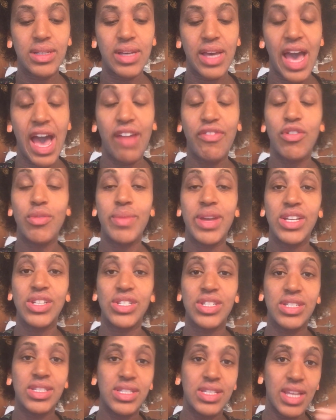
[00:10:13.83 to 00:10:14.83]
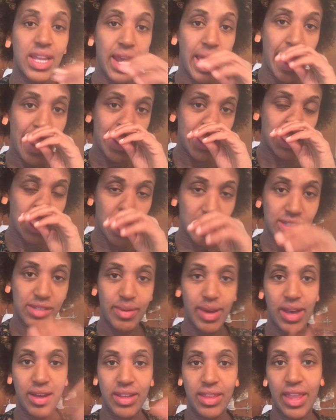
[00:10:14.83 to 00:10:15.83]
affirmations that I talked
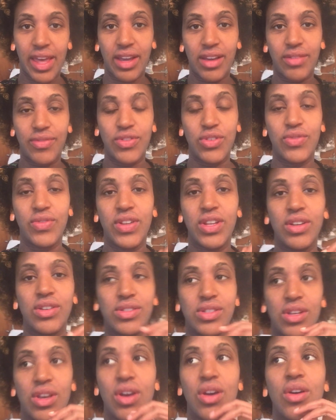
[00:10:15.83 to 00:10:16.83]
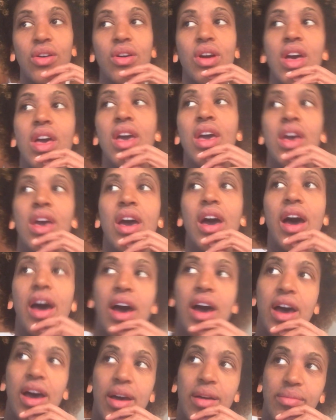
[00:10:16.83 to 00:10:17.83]
about in like a few videos ago,
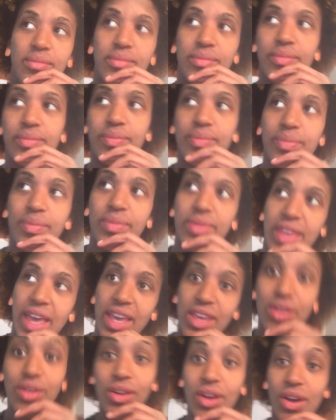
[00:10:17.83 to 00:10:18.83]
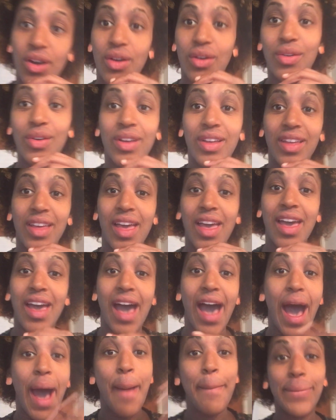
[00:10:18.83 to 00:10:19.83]
that, you know,
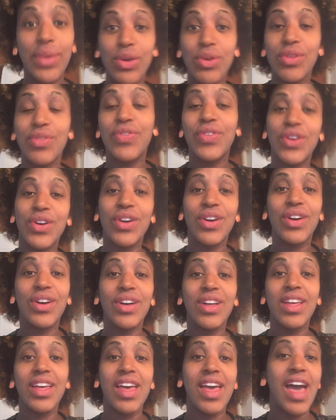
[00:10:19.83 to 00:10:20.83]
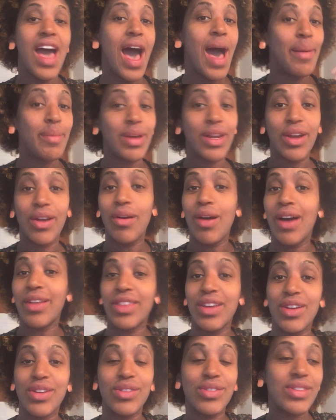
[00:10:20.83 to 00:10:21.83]
I'm beautiful, I'm gonna go out
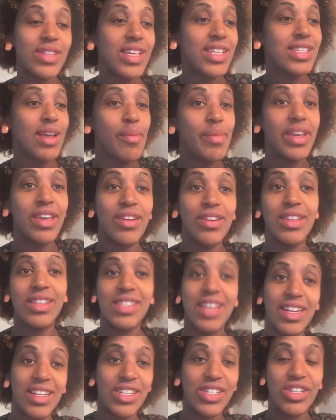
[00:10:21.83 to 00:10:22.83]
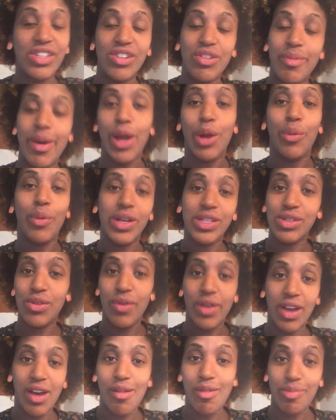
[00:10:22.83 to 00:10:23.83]
there and do this, I'm gonna kill this audition no matter what's
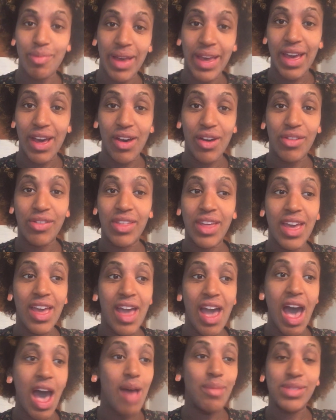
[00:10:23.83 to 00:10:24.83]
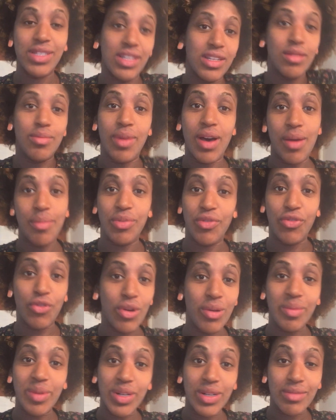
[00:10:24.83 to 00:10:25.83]
going on with my health. I'm still a bomb
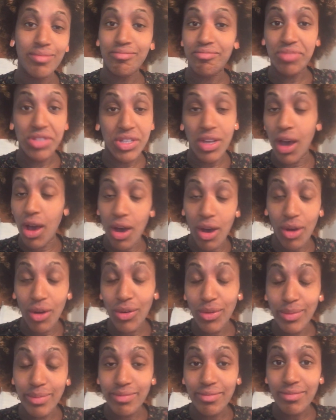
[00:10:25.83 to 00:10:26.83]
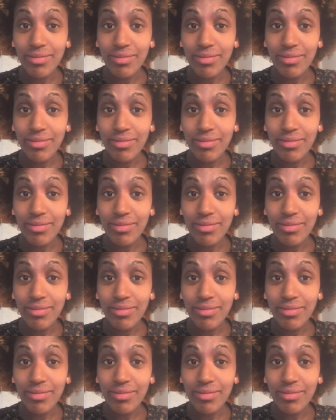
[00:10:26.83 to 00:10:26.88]
performer, so